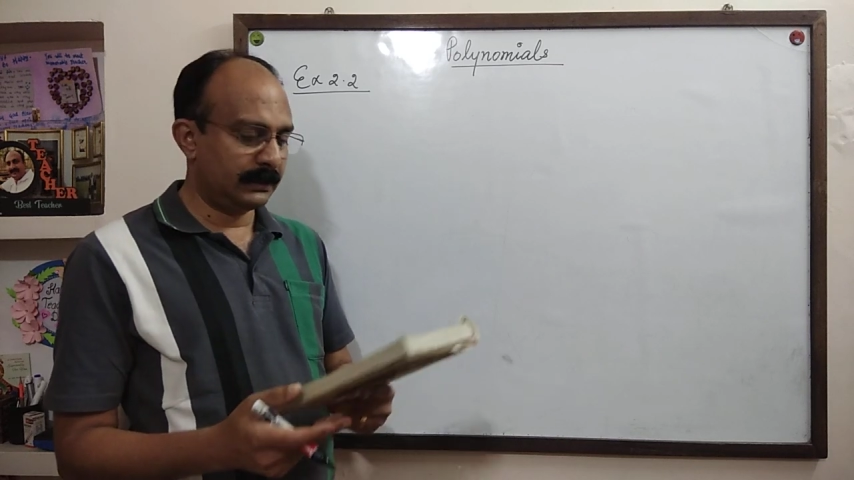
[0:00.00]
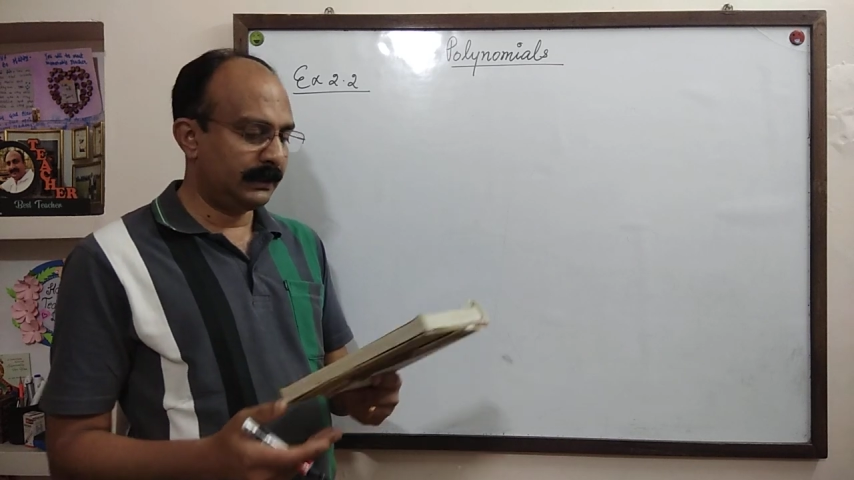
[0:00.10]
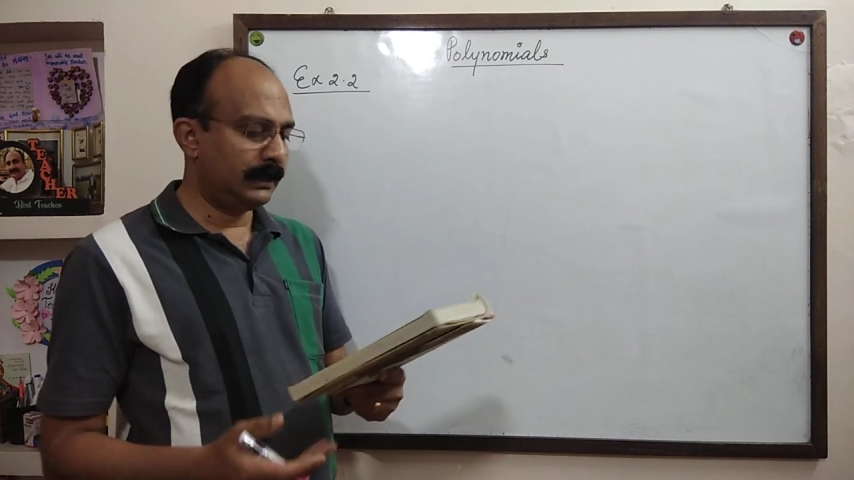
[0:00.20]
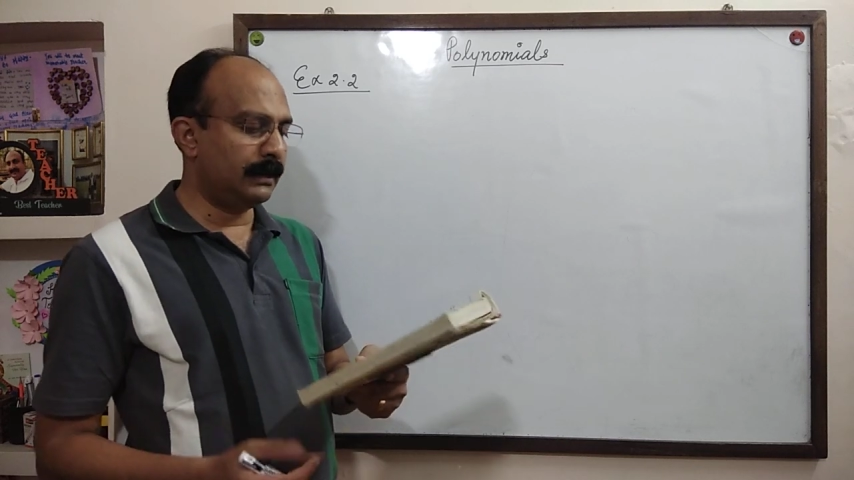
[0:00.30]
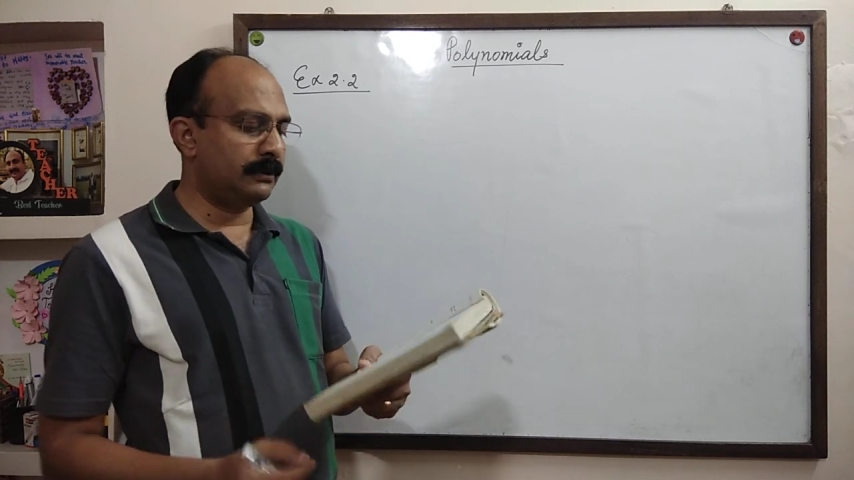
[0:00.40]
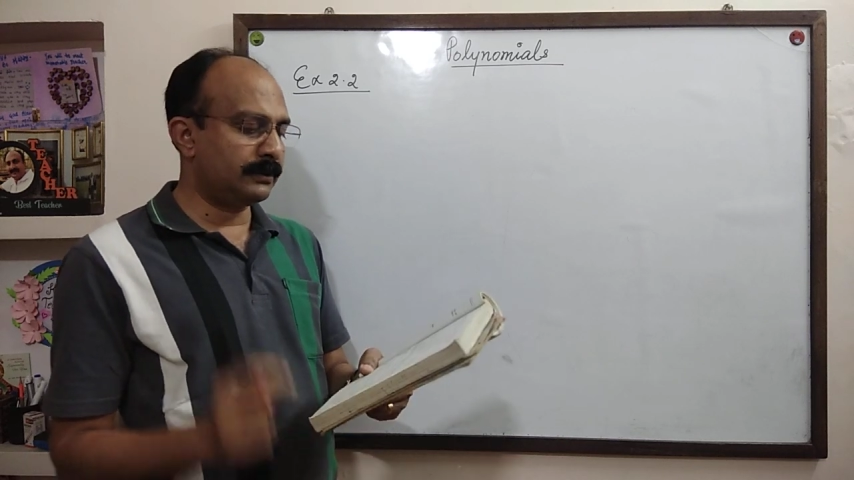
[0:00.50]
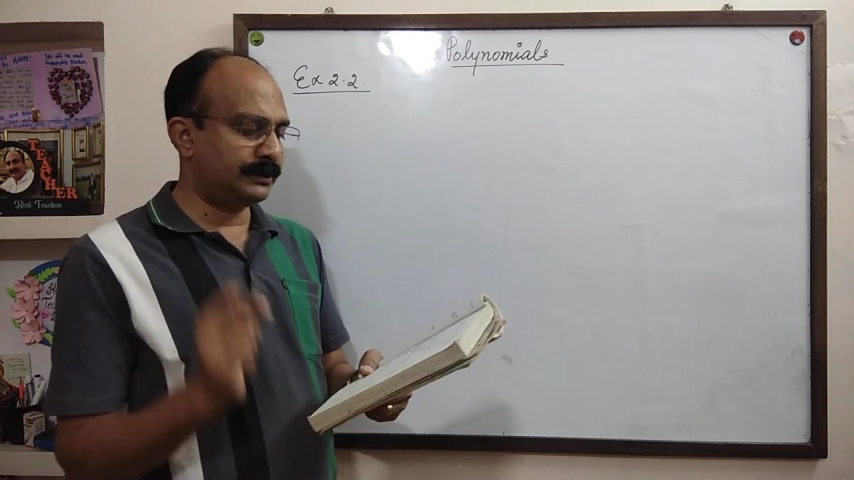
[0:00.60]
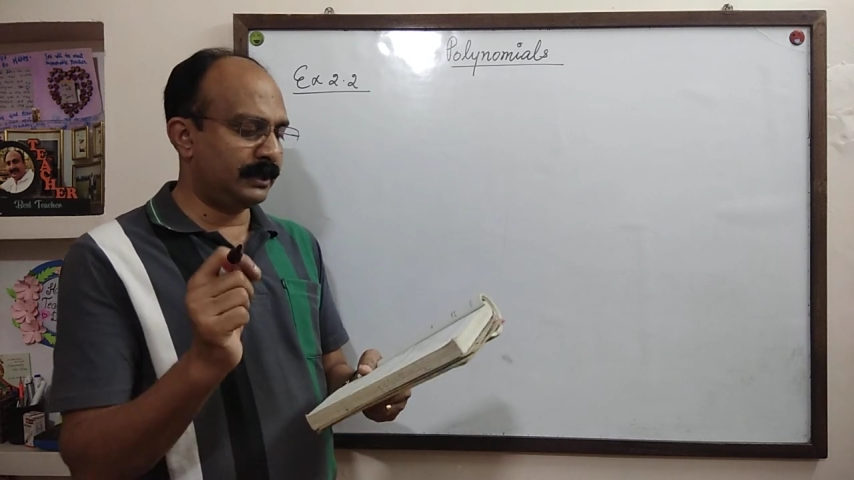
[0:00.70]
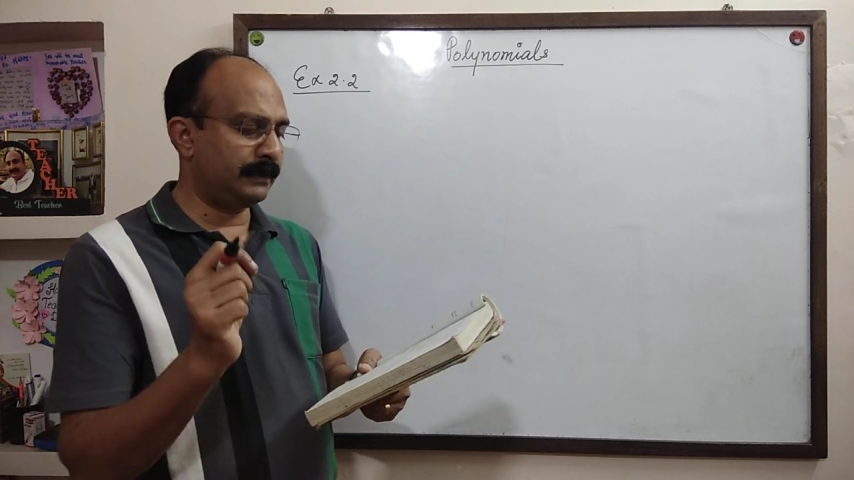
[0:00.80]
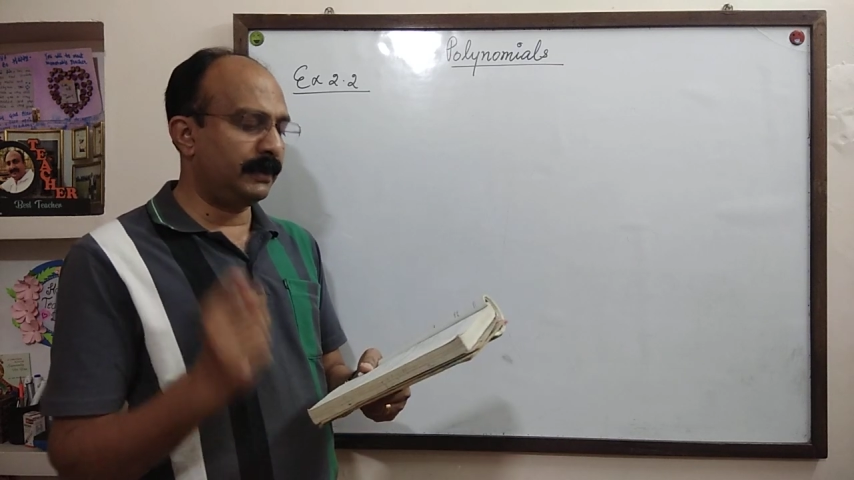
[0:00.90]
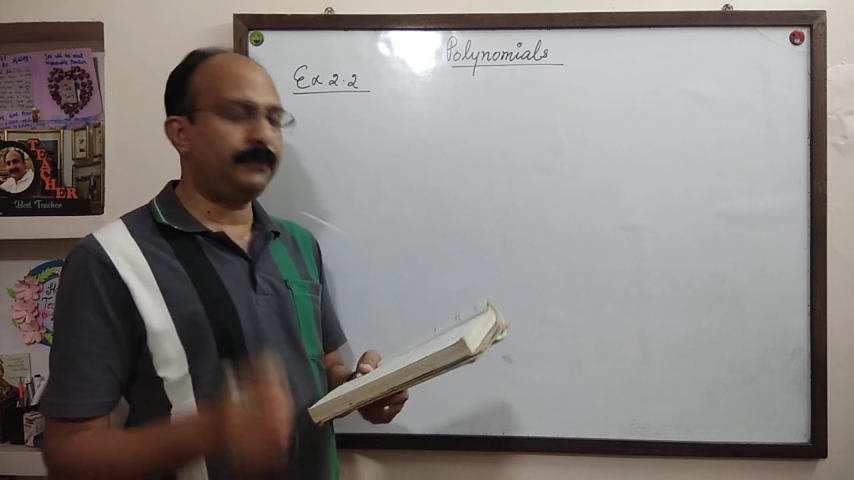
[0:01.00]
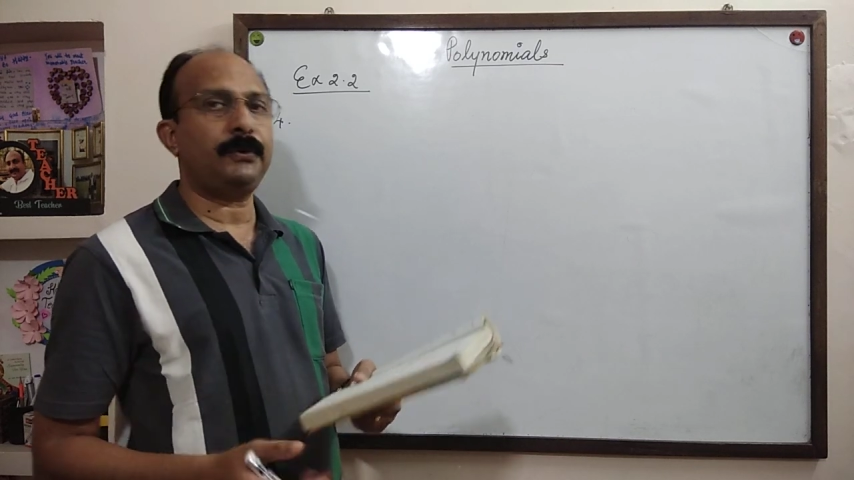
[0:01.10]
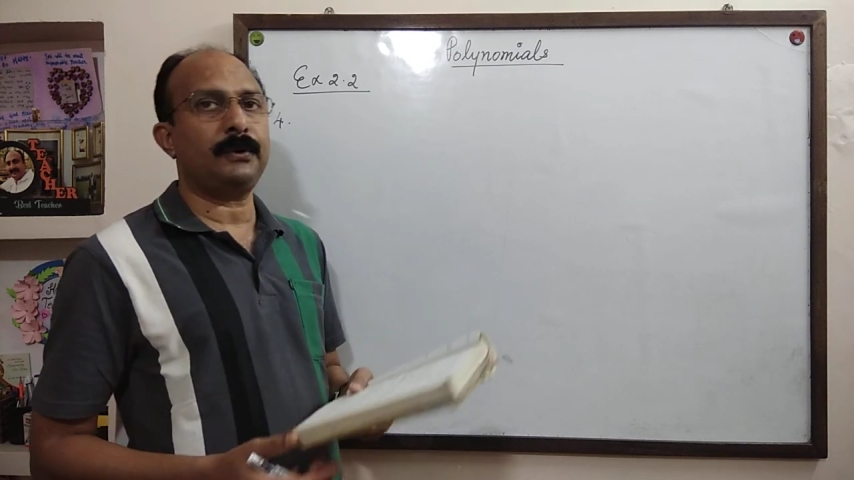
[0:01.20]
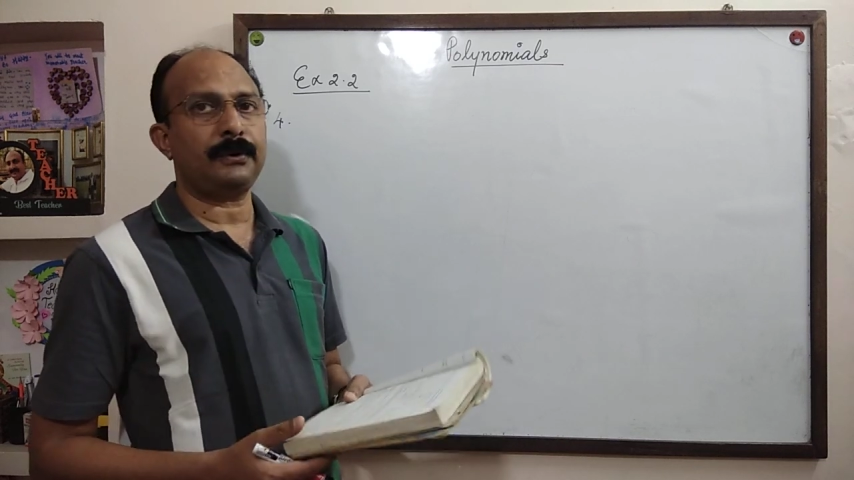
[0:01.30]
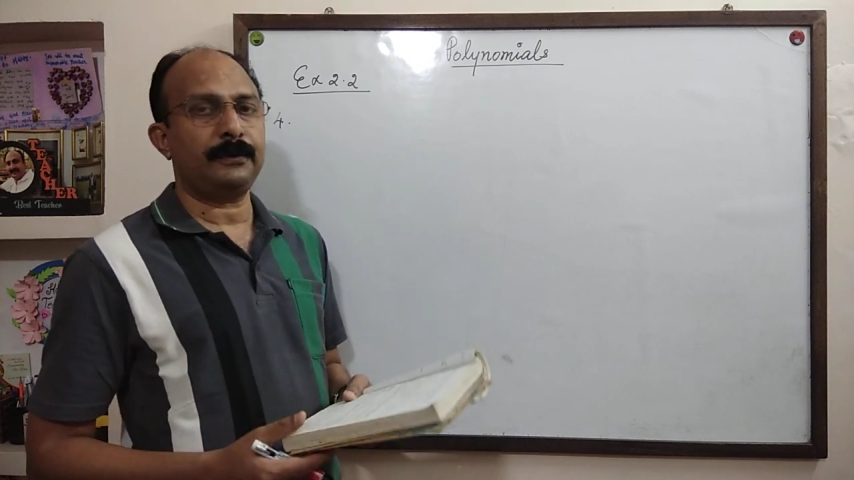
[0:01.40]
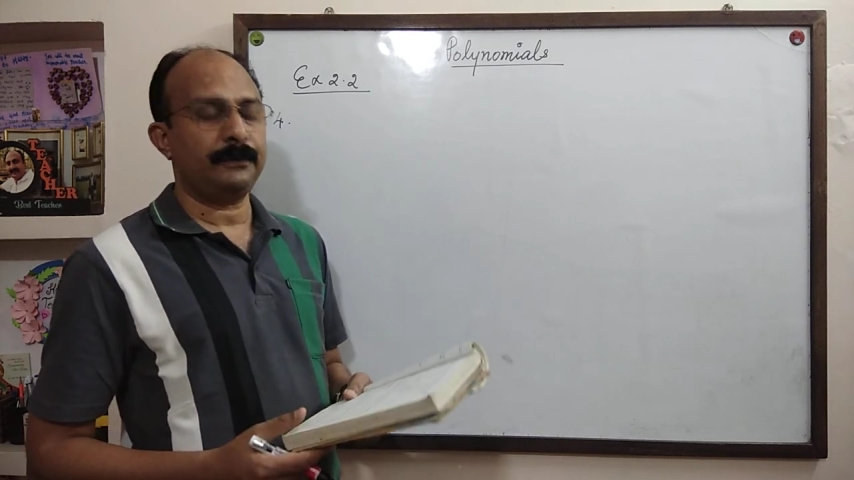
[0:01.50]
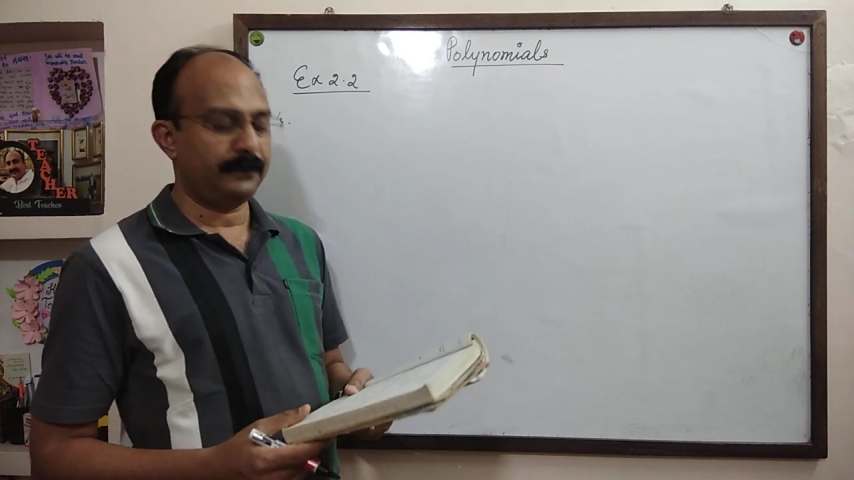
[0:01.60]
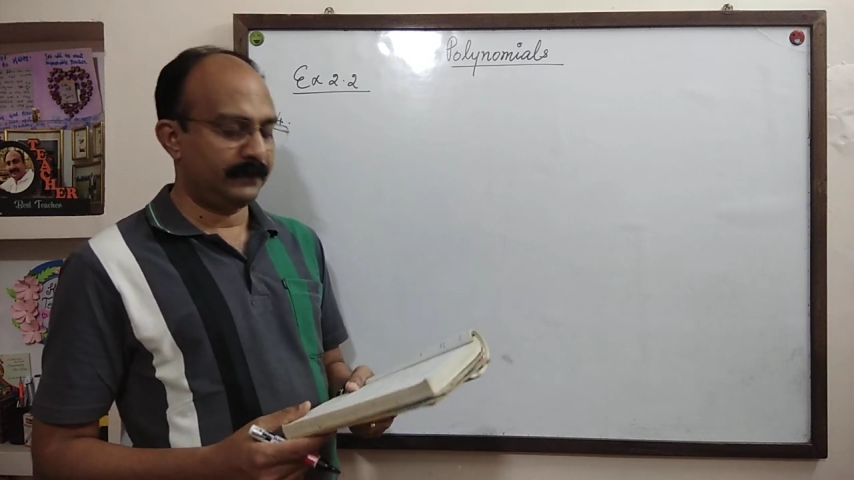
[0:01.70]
Now question number 4.